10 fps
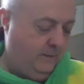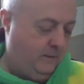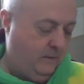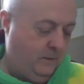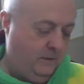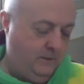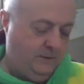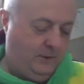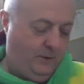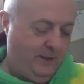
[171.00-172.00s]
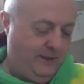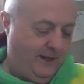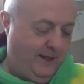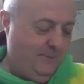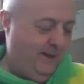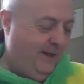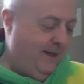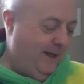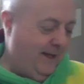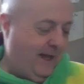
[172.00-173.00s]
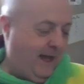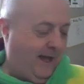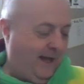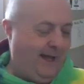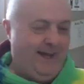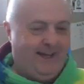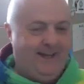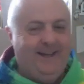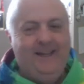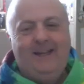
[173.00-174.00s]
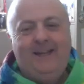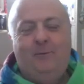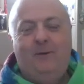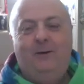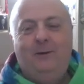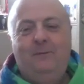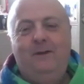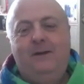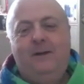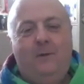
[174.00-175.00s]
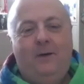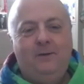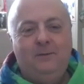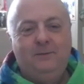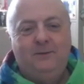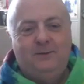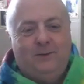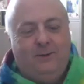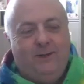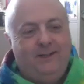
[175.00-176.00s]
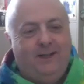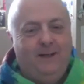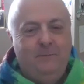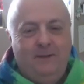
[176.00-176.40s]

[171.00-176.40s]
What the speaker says: Cool. Story time. Yeah, welcome to story time.